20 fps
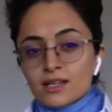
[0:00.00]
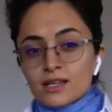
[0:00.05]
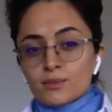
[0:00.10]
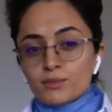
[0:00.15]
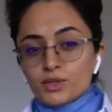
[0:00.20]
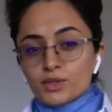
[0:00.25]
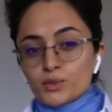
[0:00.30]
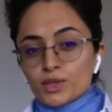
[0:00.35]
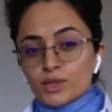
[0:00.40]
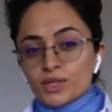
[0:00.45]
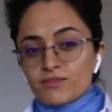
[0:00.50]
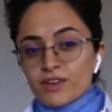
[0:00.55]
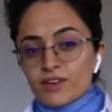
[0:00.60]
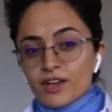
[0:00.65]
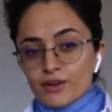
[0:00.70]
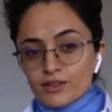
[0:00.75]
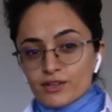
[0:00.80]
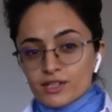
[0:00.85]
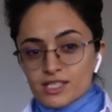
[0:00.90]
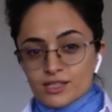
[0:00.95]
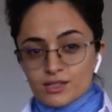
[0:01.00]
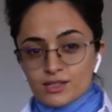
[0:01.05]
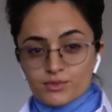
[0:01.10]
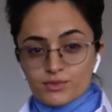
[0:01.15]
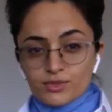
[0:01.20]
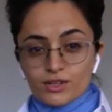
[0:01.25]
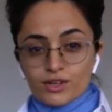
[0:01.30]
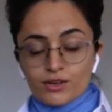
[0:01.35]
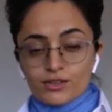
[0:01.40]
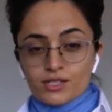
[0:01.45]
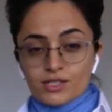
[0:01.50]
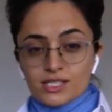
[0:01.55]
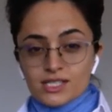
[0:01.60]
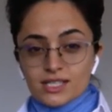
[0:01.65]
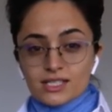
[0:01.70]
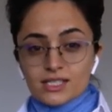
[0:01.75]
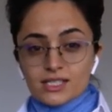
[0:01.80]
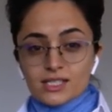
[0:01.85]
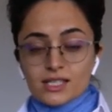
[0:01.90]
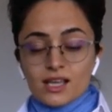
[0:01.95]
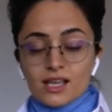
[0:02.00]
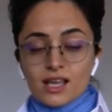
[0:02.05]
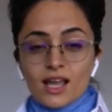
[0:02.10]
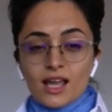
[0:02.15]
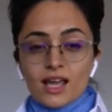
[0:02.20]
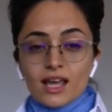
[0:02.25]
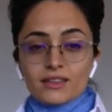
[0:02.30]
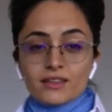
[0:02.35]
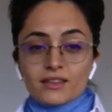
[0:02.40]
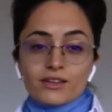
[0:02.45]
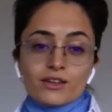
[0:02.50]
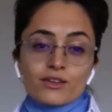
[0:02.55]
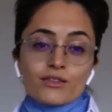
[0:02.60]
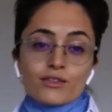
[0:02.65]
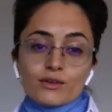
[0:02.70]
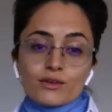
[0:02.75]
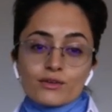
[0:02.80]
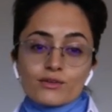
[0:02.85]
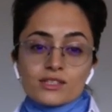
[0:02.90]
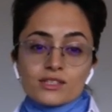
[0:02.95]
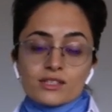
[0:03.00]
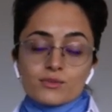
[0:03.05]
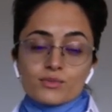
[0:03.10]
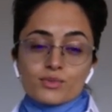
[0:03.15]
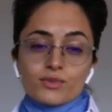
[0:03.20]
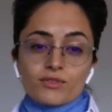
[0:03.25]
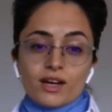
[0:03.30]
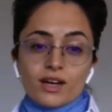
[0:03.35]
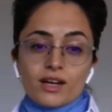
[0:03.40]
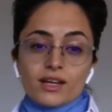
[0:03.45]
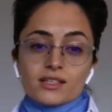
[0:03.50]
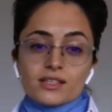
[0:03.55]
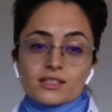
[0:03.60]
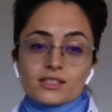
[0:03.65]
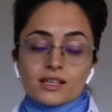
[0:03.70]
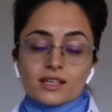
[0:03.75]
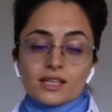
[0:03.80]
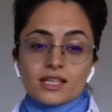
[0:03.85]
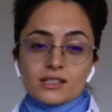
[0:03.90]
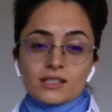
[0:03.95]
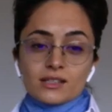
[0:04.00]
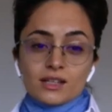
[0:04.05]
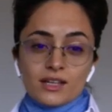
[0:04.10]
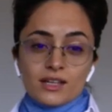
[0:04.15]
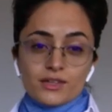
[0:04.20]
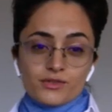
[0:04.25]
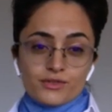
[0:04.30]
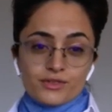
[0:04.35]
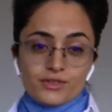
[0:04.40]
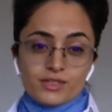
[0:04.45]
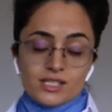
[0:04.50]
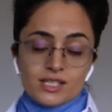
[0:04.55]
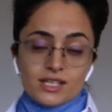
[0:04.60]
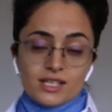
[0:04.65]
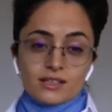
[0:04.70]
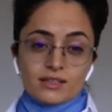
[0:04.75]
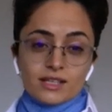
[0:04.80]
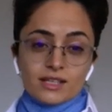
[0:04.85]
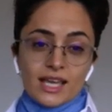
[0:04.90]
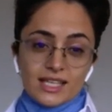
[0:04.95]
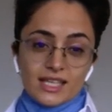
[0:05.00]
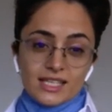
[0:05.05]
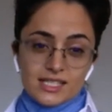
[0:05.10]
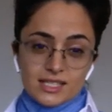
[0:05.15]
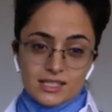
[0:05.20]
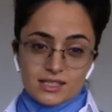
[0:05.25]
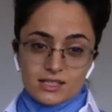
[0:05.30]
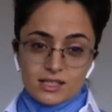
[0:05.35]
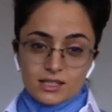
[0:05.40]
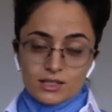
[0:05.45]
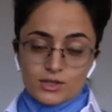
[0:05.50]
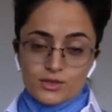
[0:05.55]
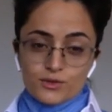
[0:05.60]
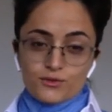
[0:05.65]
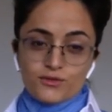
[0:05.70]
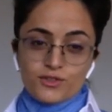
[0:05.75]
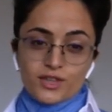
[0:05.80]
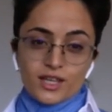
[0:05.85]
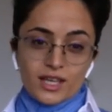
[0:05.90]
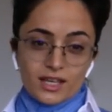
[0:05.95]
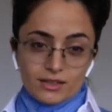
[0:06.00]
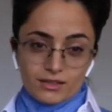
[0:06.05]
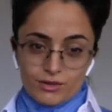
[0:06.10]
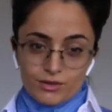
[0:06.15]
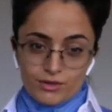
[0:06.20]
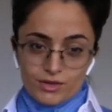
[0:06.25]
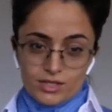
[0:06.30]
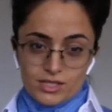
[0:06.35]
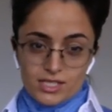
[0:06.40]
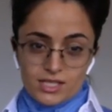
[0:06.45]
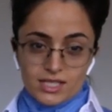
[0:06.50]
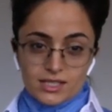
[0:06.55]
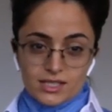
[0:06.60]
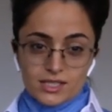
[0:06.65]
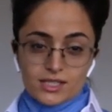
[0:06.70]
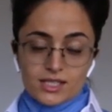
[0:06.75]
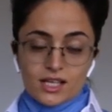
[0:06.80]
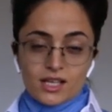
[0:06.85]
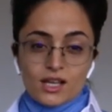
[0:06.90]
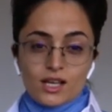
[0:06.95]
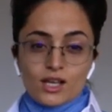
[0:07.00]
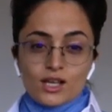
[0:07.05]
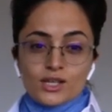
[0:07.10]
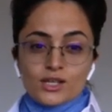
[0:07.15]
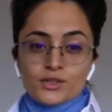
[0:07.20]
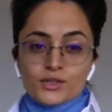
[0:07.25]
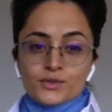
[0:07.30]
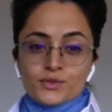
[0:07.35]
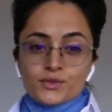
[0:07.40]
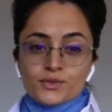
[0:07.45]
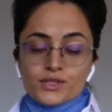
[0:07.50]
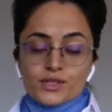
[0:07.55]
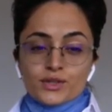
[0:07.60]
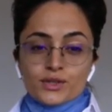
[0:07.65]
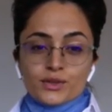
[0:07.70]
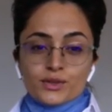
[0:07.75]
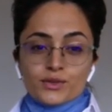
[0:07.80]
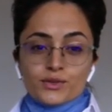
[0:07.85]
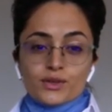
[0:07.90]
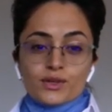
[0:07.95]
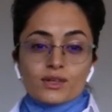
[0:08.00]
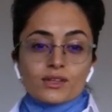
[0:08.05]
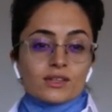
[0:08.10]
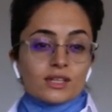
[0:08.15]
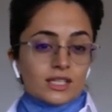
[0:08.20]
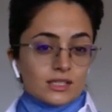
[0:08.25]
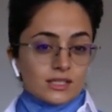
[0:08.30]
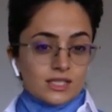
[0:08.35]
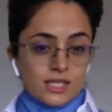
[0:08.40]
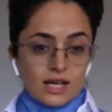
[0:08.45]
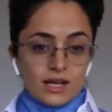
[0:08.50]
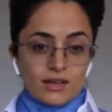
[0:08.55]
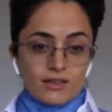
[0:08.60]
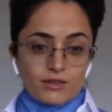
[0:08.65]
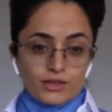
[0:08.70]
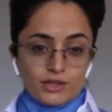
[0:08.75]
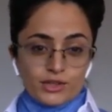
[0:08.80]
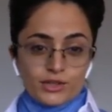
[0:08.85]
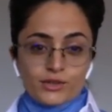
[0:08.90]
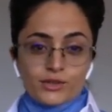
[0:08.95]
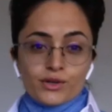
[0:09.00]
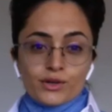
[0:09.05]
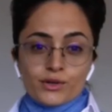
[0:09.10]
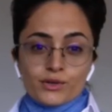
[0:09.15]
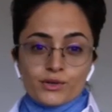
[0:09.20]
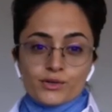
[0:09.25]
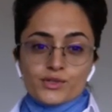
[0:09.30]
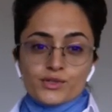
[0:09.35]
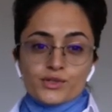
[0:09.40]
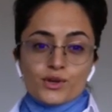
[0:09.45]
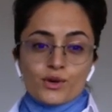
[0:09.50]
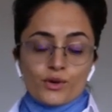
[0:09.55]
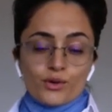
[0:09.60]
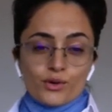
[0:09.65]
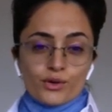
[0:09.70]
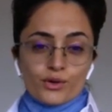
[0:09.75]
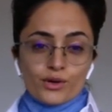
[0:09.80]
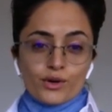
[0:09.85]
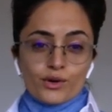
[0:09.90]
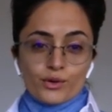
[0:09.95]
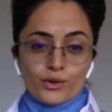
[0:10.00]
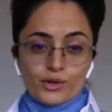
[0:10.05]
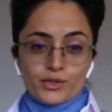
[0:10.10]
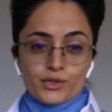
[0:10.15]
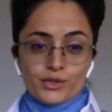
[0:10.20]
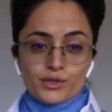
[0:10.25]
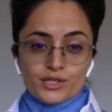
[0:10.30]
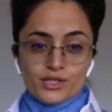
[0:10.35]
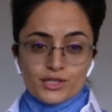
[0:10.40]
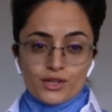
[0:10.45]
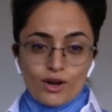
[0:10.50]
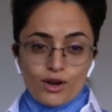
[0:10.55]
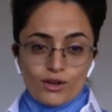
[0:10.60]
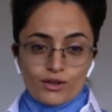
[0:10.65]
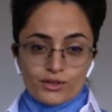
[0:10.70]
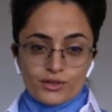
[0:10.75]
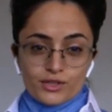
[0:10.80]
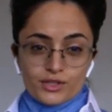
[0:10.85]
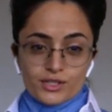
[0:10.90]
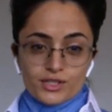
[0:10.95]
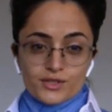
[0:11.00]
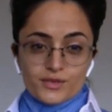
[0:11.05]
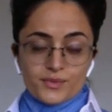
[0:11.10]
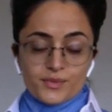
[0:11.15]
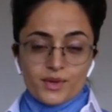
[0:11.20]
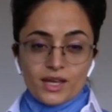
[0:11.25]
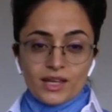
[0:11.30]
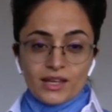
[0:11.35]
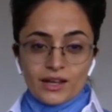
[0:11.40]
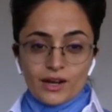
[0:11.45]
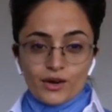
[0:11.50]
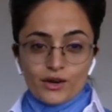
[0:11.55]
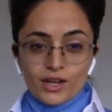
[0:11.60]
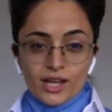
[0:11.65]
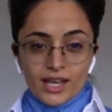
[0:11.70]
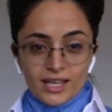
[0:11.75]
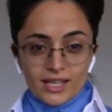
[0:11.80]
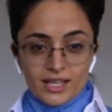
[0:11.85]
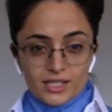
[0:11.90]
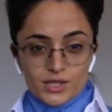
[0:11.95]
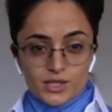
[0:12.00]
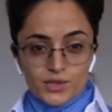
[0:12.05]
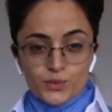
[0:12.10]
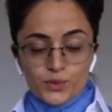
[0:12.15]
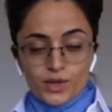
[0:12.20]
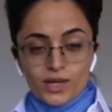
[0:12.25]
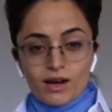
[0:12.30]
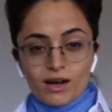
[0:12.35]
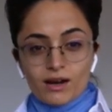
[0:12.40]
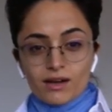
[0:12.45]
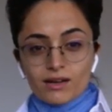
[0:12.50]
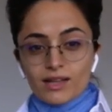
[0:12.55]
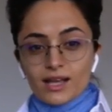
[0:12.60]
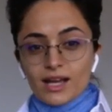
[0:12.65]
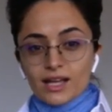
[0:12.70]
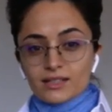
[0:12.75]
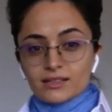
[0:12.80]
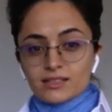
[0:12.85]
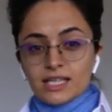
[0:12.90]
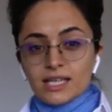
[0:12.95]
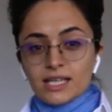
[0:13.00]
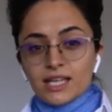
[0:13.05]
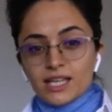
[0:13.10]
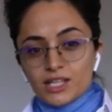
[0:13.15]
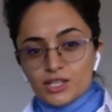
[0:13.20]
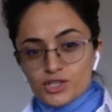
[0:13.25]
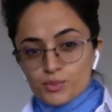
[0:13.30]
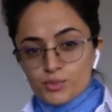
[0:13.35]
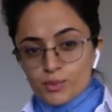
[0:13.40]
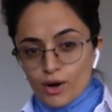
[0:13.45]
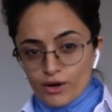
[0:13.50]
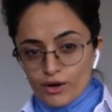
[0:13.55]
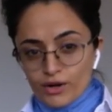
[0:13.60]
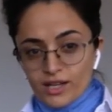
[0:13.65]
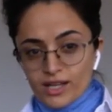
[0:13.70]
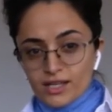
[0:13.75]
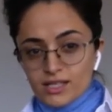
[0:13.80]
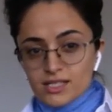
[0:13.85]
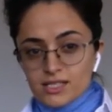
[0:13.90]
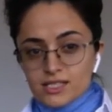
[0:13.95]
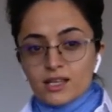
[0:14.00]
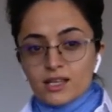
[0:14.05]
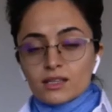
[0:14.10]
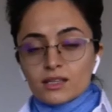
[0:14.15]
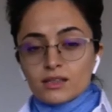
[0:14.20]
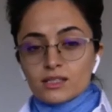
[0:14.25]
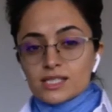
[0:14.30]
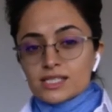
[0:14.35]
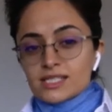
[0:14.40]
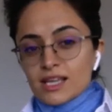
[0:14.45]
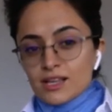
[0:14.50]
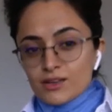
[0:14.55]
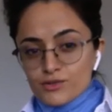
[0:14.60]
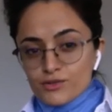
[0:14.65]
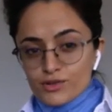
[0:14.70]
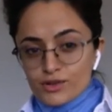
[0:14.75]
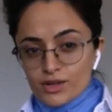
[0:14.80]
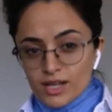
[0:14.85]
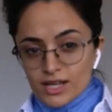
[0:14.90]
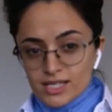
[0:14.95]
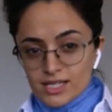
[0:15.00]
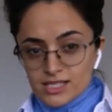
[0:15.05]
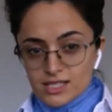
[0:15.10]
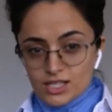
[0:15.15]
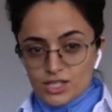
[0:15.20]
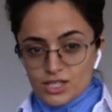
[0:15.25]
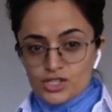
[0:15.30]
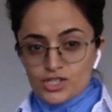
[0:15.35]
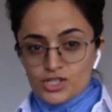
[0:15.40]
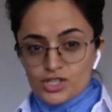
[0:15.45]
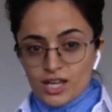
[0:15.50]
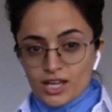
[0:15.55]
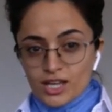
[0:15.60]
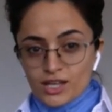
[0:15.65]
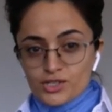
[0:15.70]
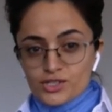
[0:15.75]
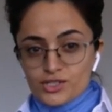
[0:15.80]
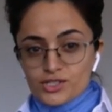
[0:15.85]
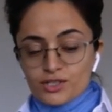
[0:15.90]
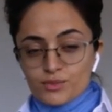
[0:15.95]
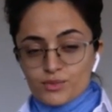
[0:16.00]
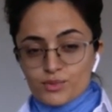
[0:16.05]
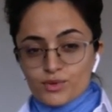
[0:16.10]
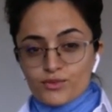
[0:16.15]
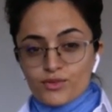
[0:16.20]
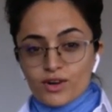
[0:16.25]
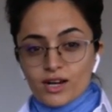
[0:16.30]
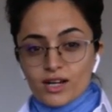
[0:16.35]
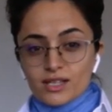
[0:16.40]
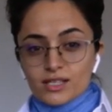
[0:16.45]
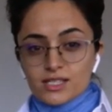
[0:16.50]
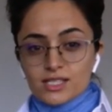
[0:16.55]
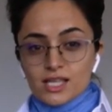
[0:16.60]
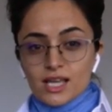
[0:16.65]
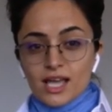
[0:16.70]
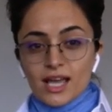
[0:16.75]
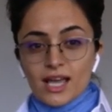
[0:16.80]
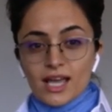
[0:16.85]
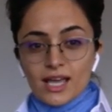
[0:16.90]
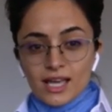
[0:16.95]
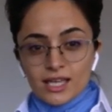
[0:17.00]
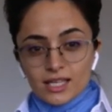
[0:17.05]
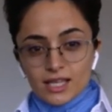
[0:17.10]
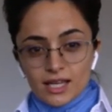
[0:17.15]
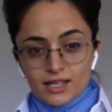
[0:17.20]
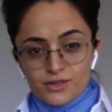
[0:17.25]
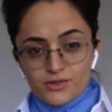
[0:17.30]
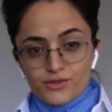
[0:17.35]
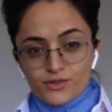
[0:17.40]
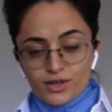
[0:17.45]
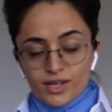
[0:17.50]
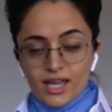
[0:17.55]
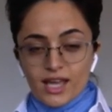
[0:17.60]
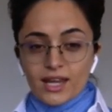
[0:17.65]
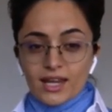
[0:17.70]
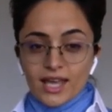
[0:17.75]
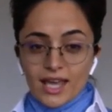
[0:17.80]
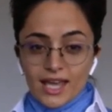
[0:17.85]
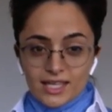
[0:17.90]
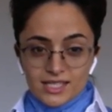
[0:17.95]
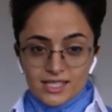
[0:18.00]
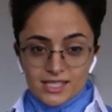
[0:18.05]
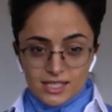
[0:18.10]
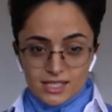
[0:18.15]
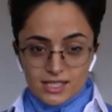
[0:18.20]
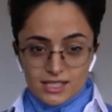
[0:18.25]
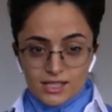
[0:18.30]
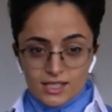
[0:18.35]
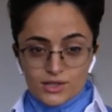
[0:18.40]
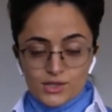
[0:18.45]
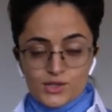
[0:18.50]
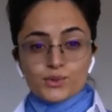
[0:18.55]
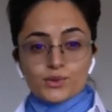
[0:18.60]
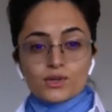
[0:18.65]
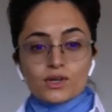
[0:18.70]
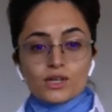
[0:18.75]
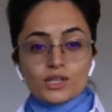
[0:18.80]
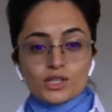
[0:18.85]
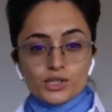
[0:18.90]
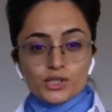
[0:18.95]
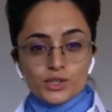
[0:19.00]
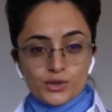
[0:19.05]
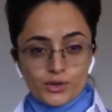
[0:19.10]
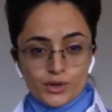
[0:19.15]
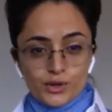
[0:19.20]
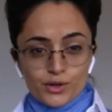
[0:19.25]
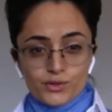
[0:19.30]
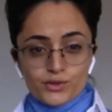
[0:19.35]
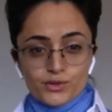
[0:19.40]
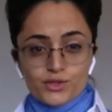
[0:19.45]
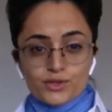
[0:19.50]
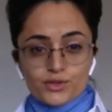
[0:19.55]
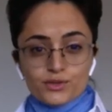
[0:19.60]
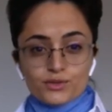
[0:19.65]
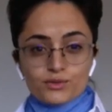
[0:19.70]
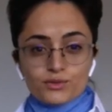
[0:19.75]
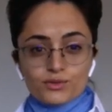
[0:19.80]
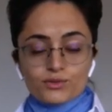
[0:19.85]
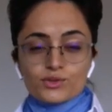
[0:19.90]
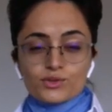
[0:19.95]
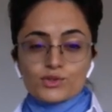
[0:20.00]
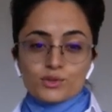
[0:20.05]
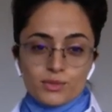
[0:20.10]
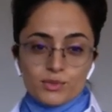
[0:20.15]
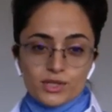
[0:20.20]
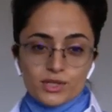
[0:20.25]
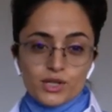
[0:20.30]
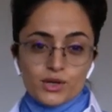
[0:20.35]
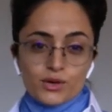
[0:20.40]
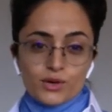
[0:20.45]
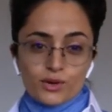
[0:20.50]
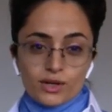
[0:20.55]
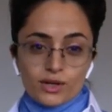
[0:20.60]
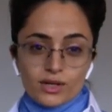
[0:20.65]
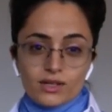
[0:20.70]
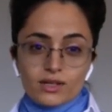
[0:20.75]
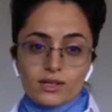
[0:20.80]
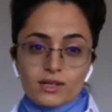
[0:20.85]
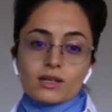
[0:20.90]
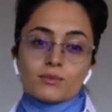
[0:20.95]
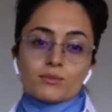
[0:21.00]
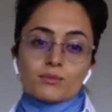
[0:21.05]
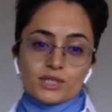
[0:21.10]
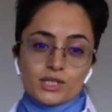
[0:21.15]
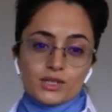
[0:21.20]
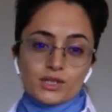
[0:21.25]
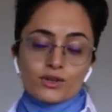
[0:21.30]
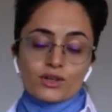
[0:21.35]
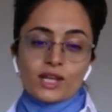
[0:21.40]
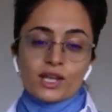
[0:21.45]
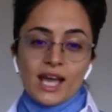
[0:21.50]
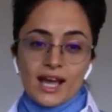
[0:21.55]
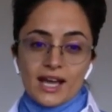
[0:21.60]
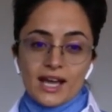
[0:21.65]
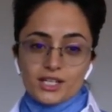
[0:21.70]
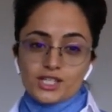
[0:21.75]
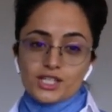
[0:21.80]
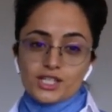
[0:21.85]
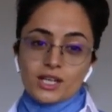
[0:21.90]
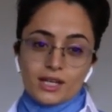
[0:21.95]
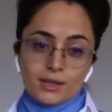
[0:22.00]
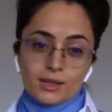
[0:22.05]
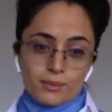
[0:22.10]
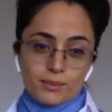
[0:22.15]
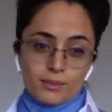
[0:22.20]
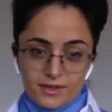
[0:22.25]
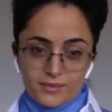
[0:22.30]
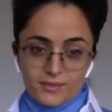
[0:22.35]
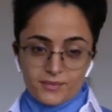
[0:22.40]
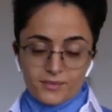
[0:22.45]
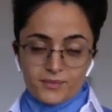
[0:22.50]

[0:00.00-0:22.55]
between various cryptocurrencies, and there are those that provide entrance and exit into fiat currencies. So it's either euros or, or US dollars. In our case, we are that niche market, the centralized exchange that provides entry and exit into euros, to Bitcoin, Bitcoin Cash, and back.